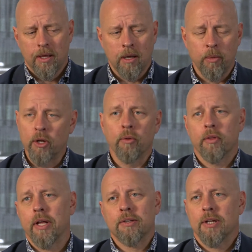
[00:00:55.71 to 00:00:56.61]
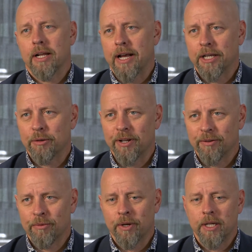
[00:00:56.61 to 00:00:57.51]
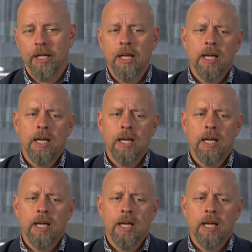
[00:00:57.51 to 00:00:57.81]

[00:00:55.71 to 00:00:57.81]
And we know that that's not accurate, right?